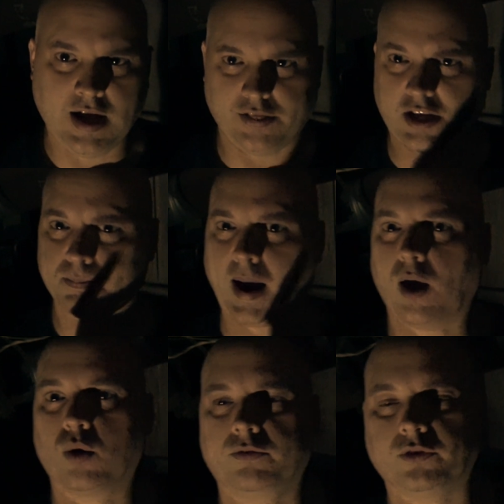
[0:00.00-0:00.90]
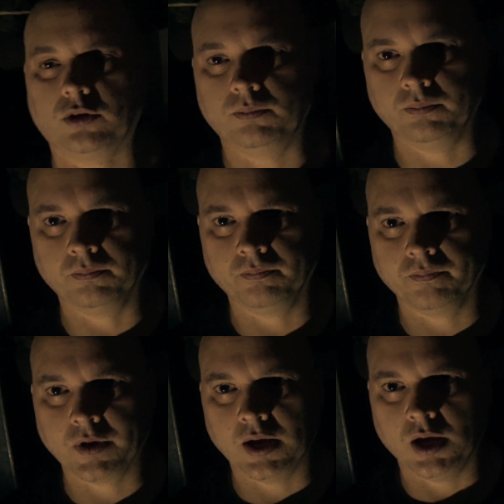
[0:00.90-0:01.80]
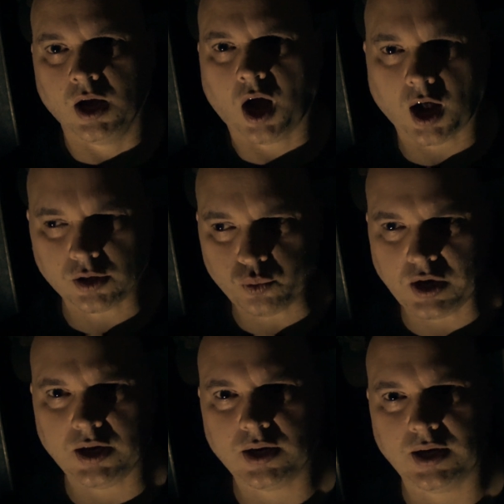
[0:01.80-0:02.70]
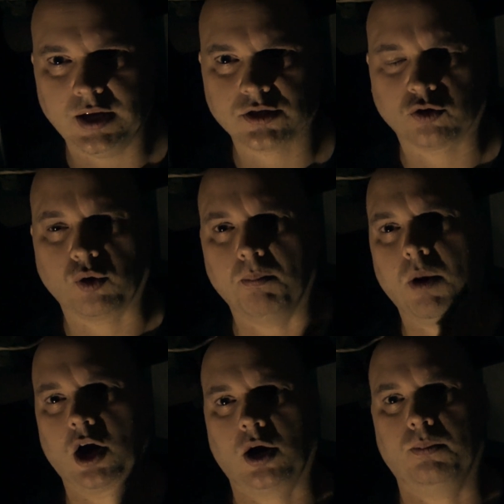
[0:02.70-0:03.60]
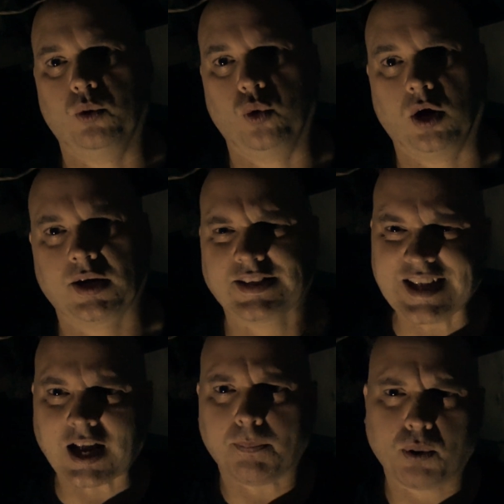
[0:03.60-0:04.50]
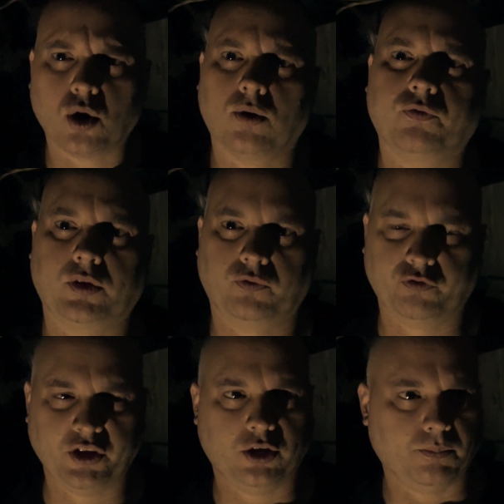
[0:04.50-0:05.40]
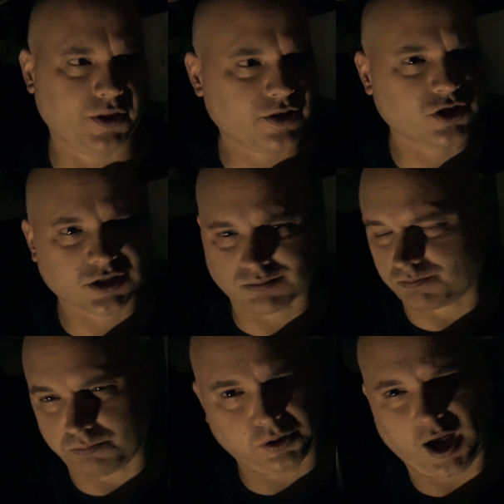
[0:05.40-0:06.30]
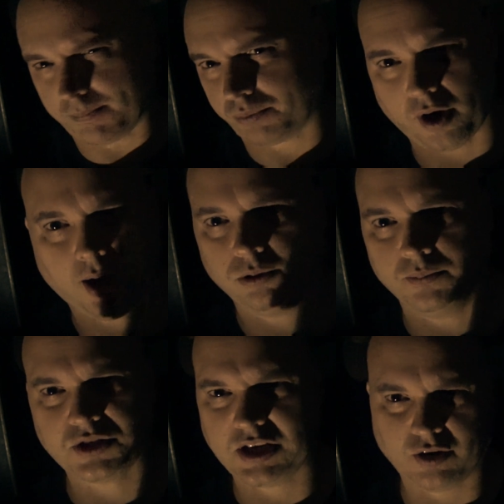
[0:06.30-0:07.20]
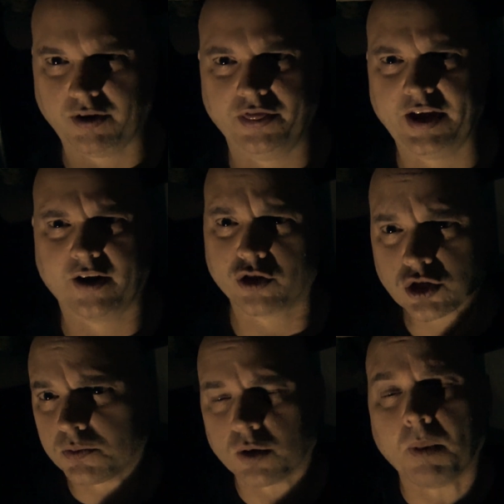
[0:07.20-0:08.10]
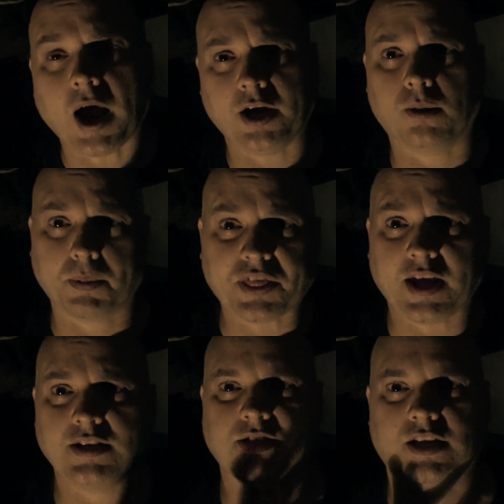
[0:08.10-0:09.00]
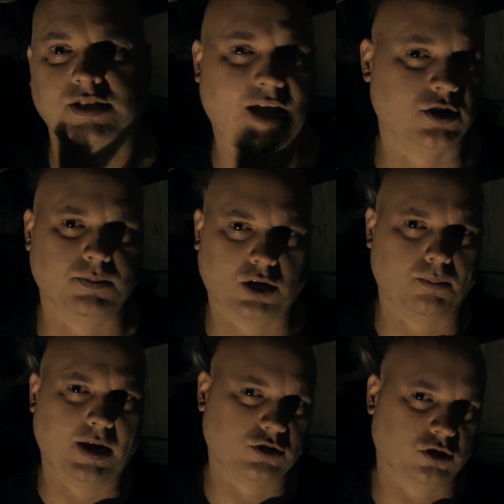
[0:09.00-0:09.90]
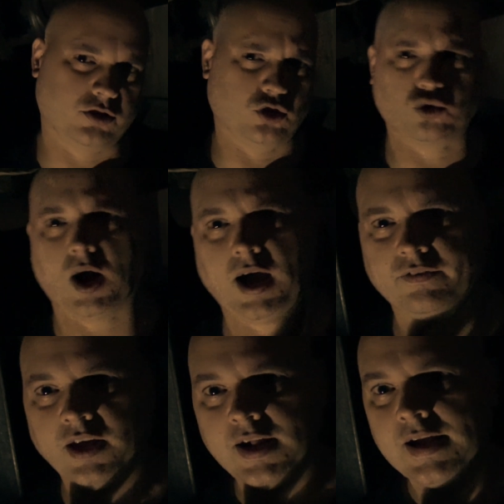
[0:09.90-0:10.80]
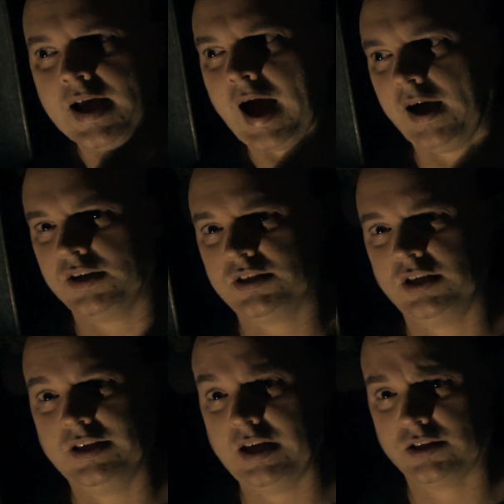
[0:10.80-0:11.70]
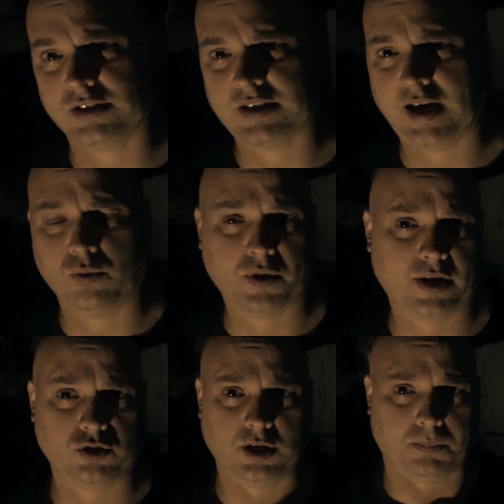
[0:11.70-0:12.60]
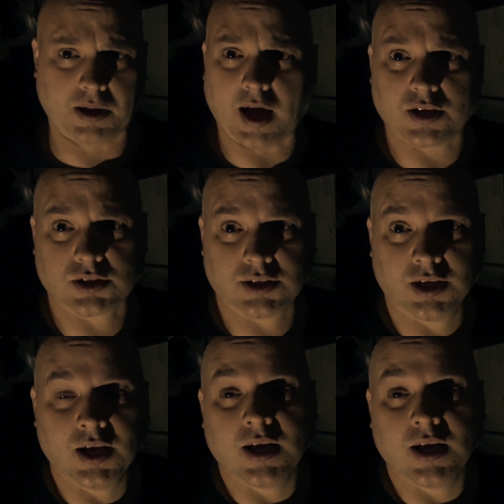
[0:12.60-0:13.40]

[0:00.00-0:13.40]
And that's powerful. Halloween is a remarkable work. It's not a perfect film. There's plot problems here and there. They're minor, but they exist. How does Michael Myers learn to drive? How does he get to town without GPS?